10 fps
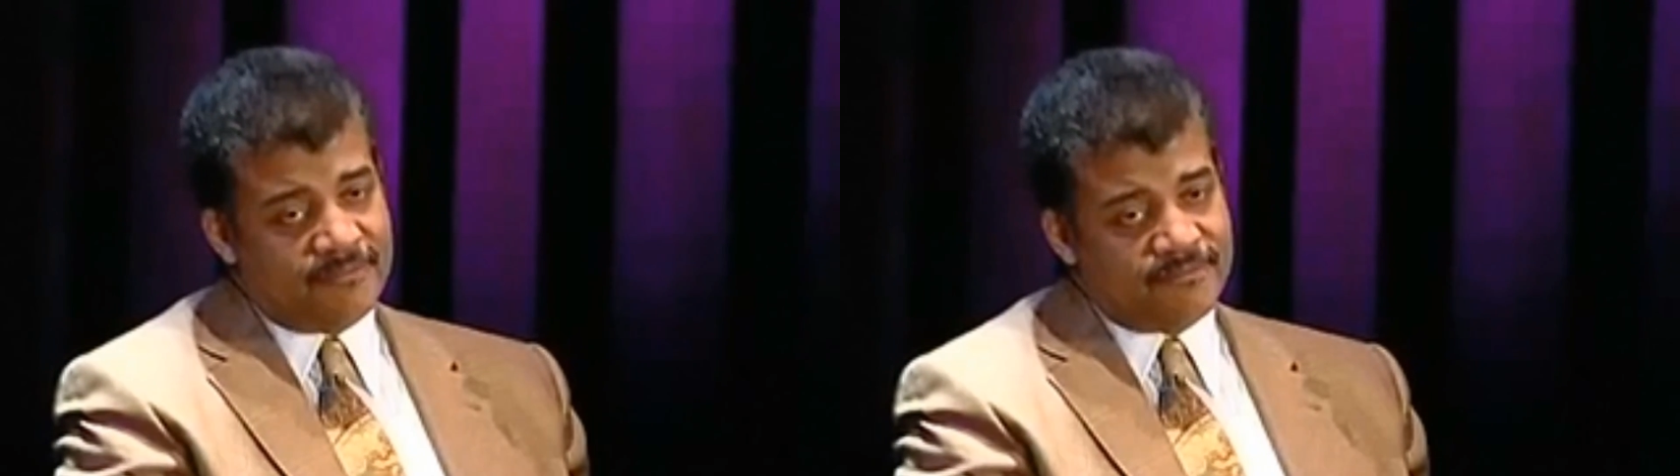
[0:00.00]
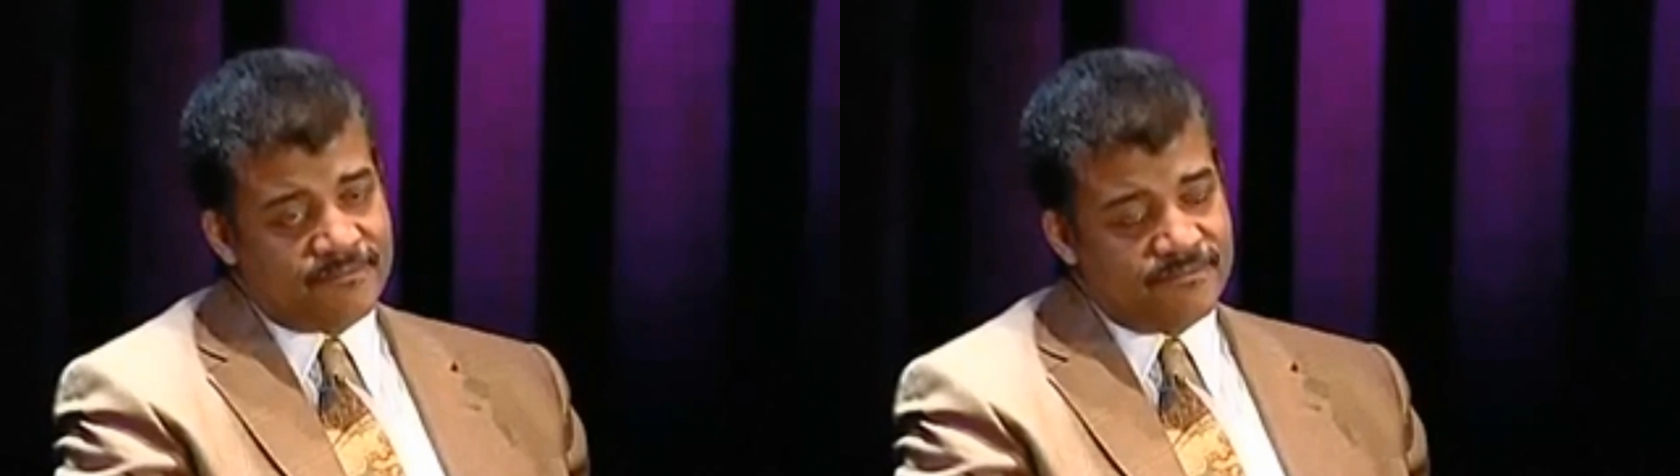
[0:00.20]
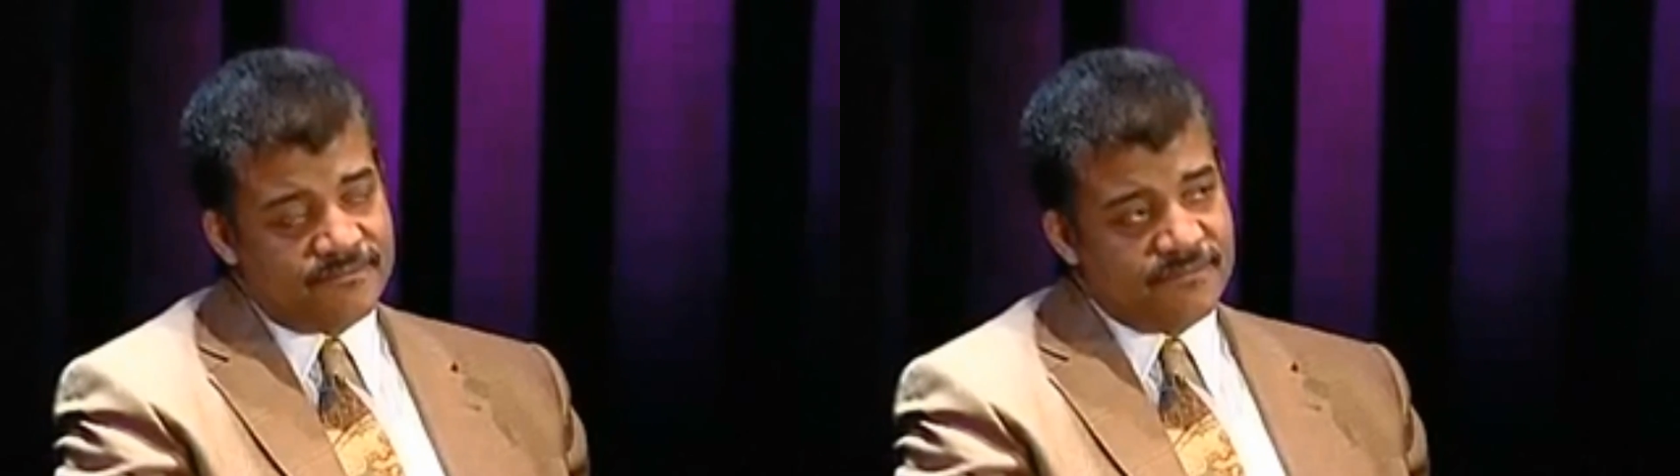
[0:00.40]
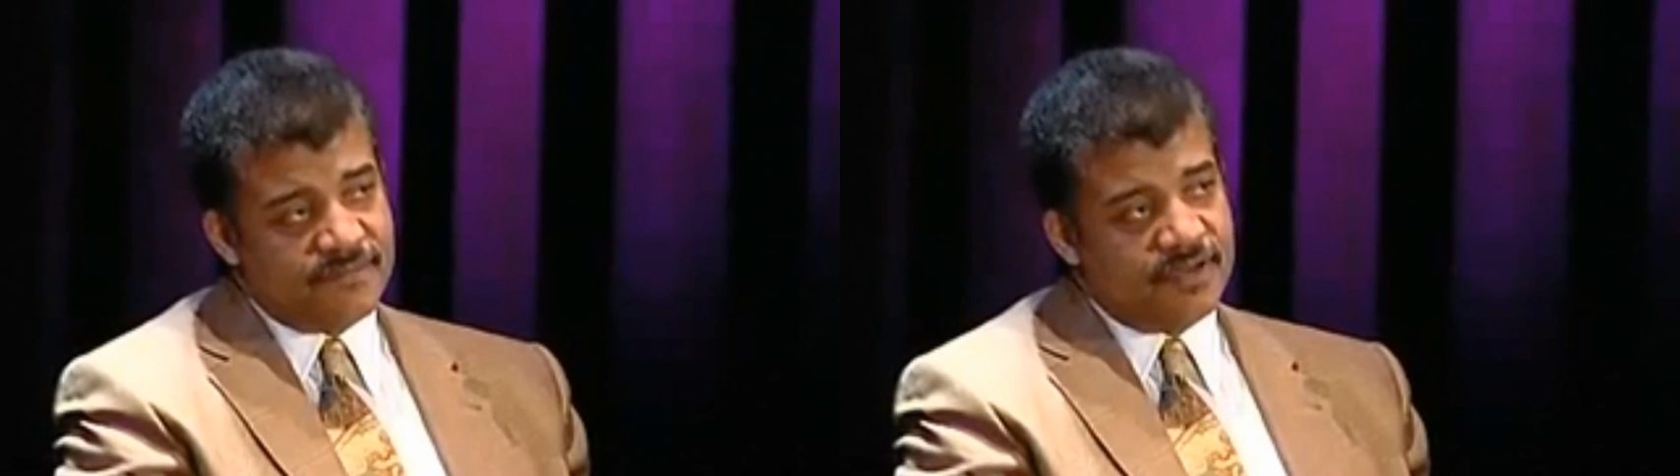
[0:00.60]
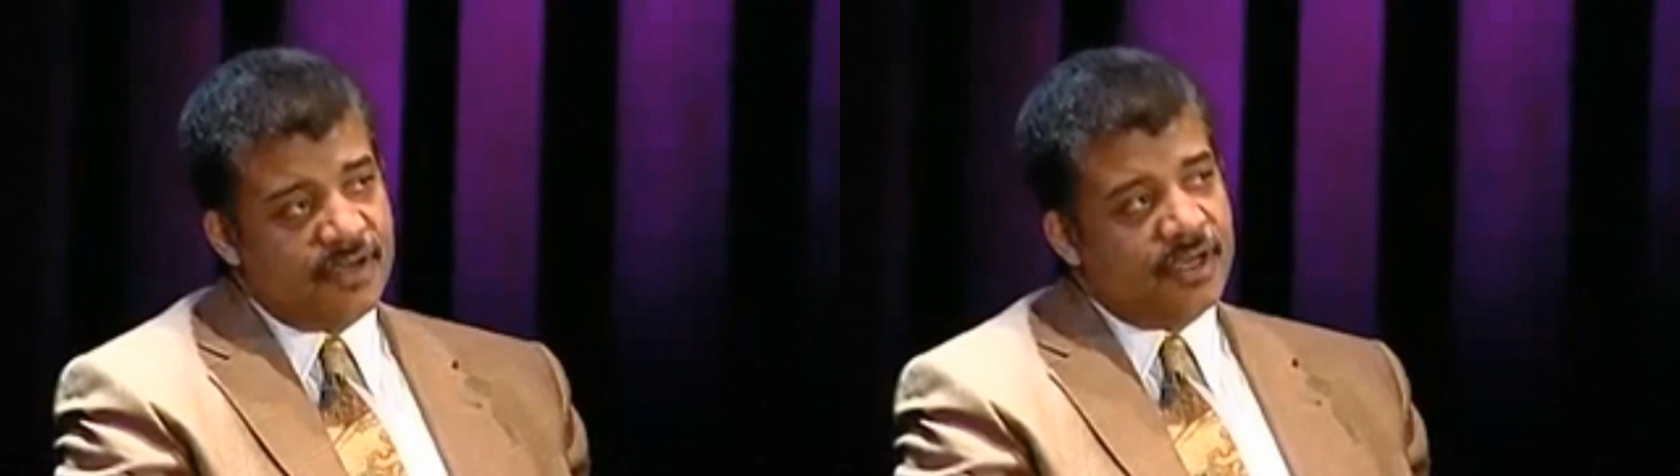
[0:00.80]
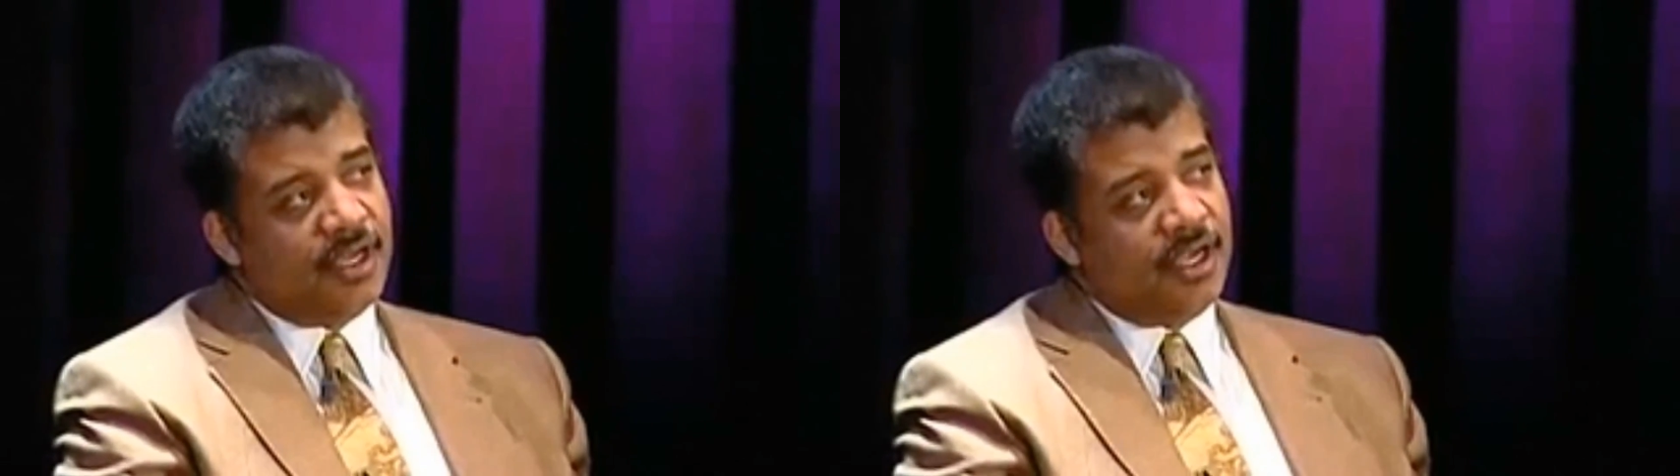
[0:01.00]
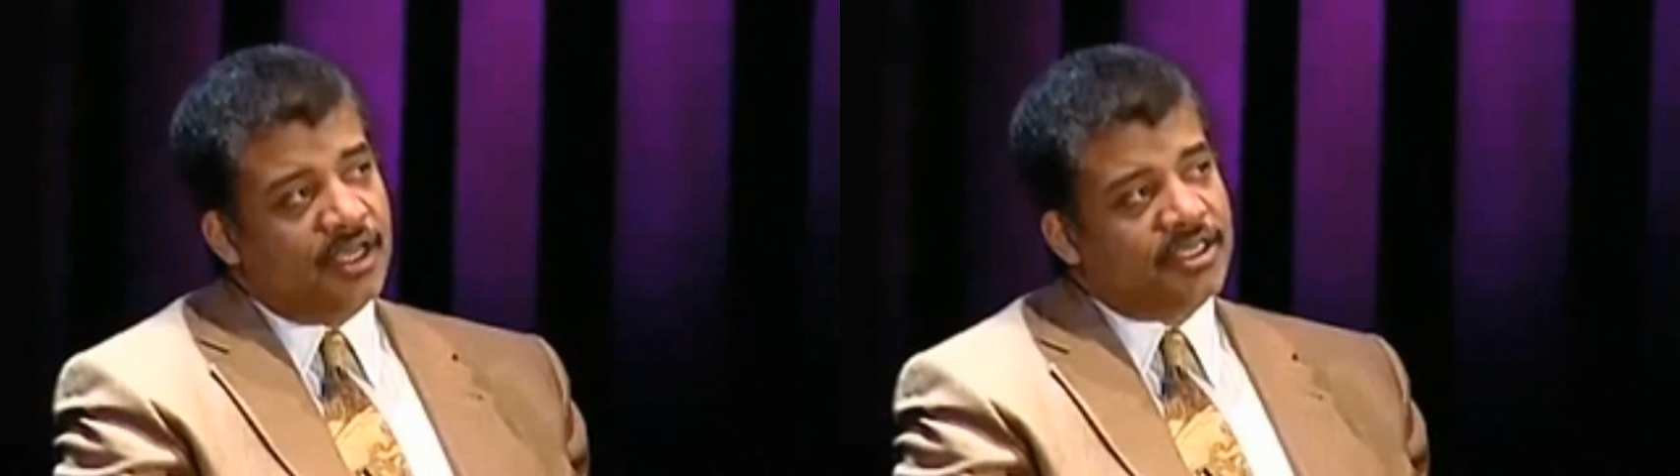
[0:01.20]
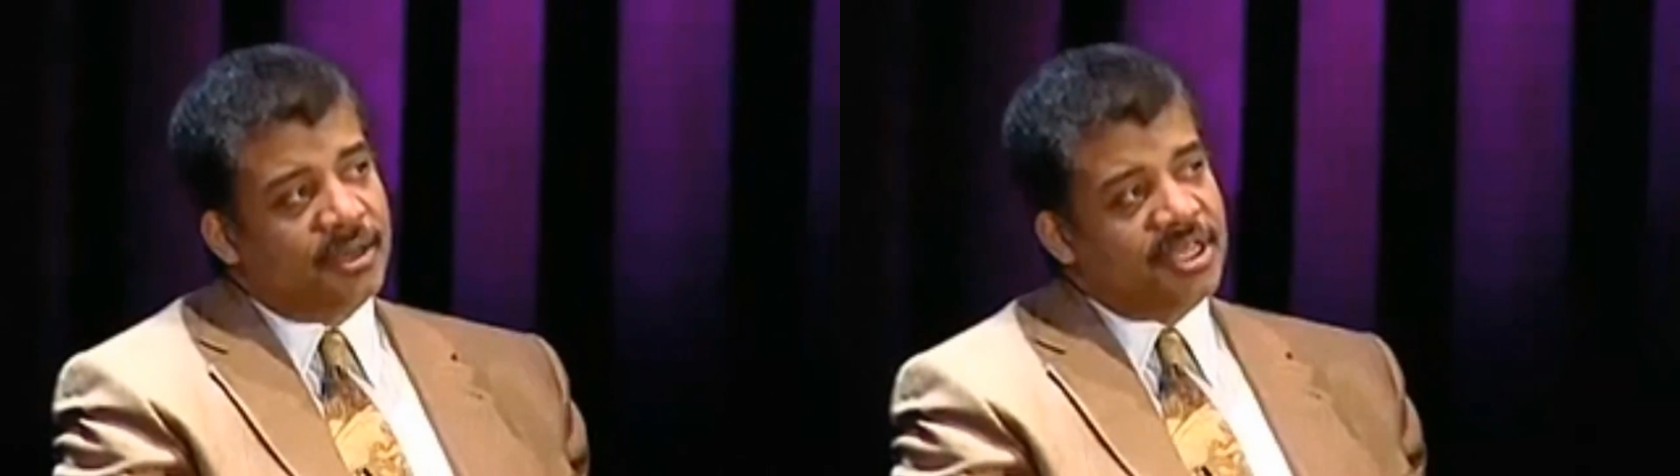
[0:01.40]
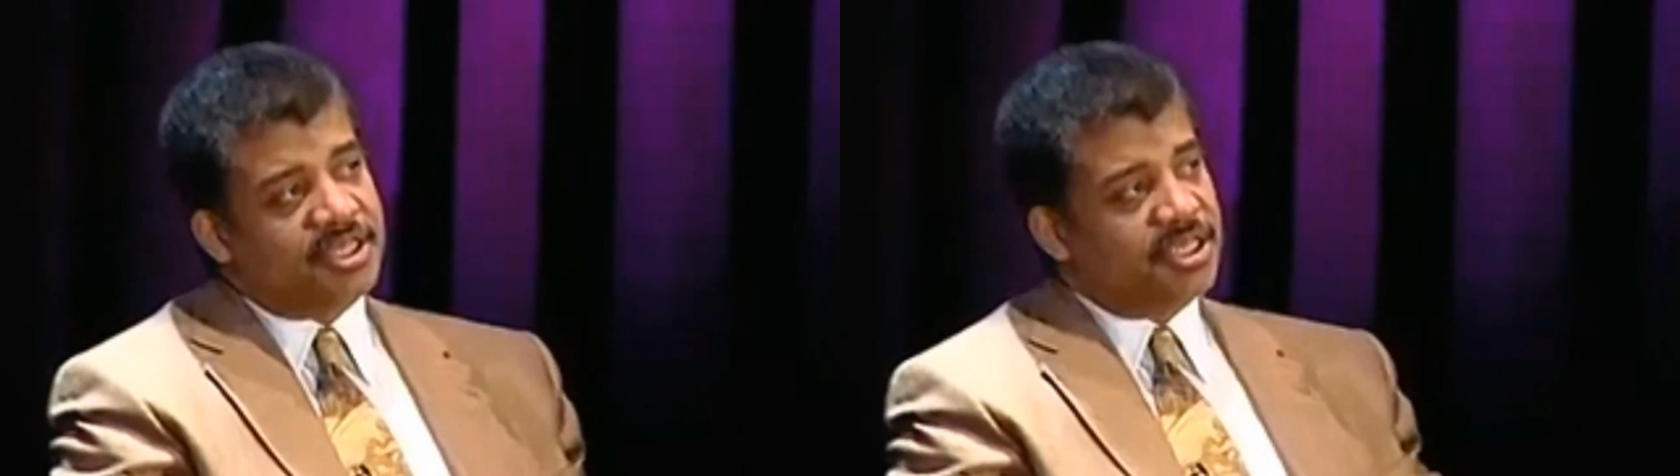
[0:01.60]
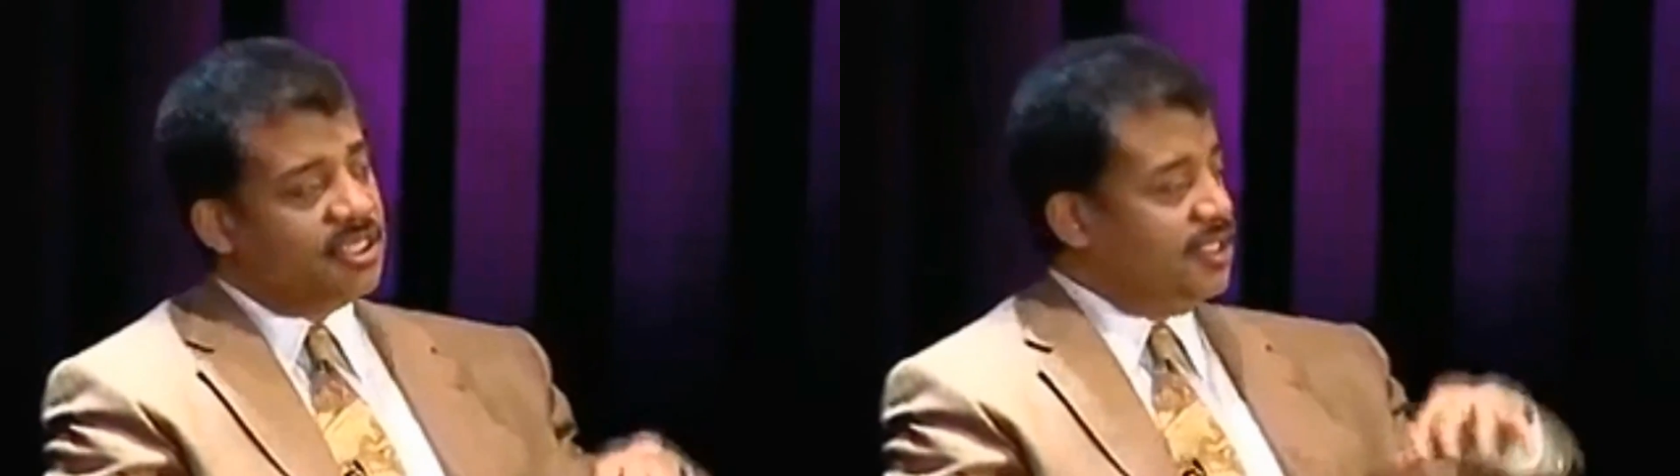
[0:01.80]
Three Yellow
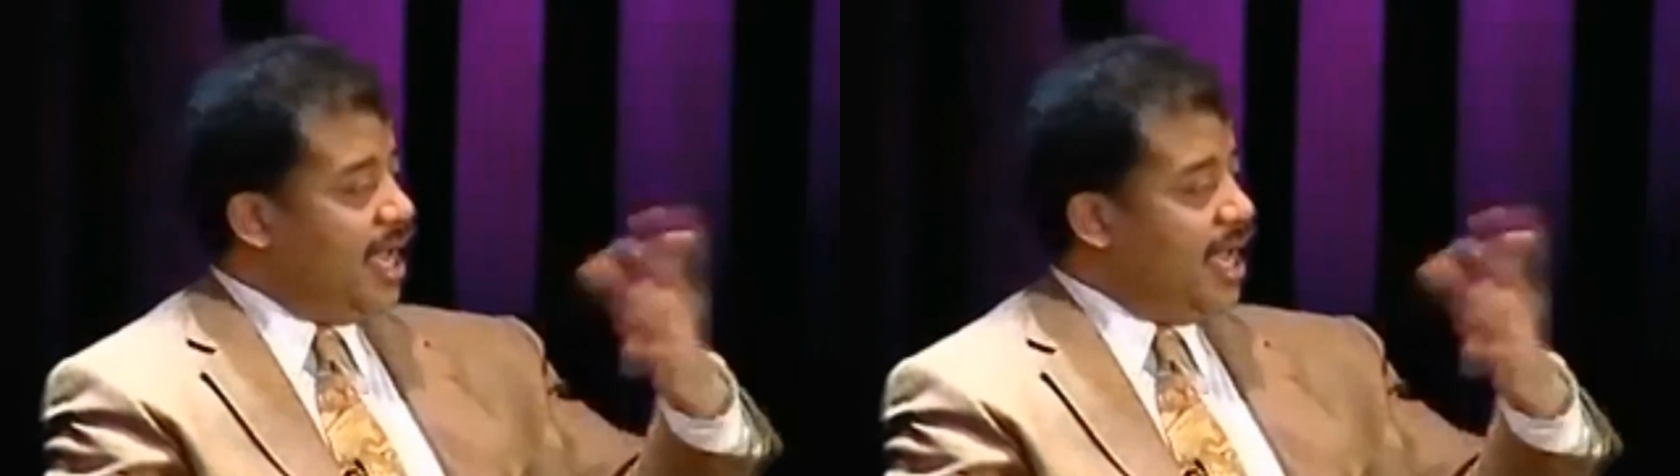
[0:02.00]
Men,